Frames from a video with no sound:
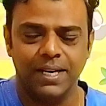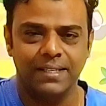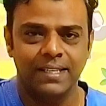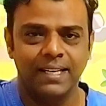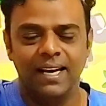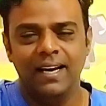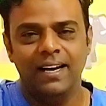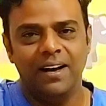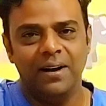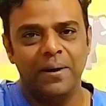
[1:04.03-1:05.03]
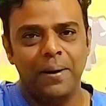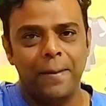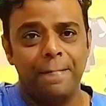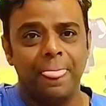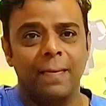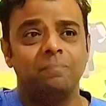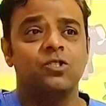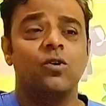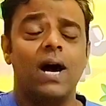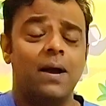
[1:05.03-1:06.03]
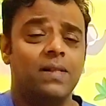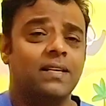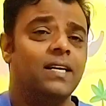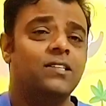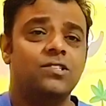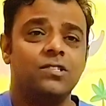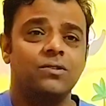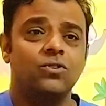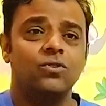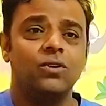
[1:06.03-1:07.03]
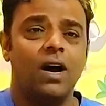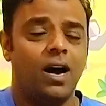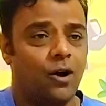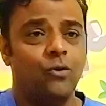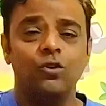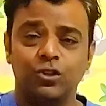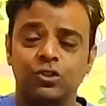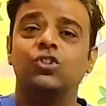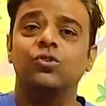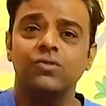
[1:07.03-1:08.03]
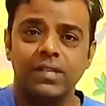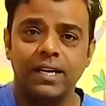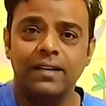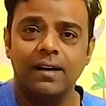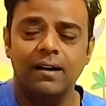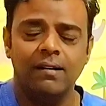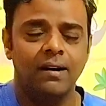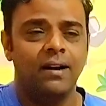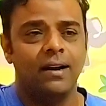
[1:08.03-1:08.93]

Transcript: that. So I will get to how you should choose a guitar